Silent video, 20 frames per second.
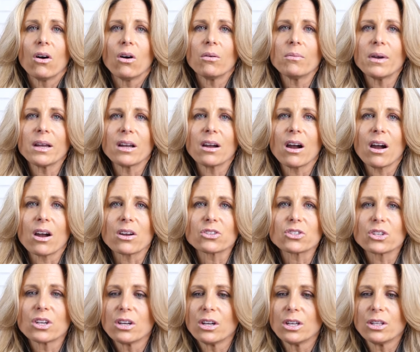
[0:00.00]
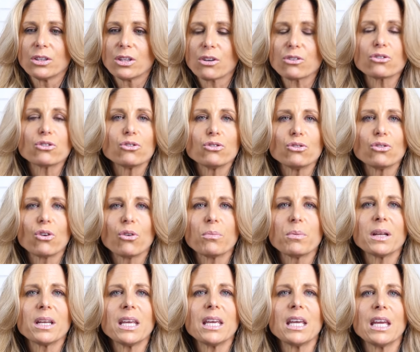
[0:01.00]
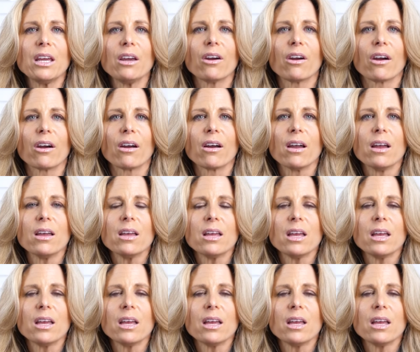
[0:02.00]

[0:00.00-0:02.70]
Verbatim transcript: oh my gosh, there's nobody here.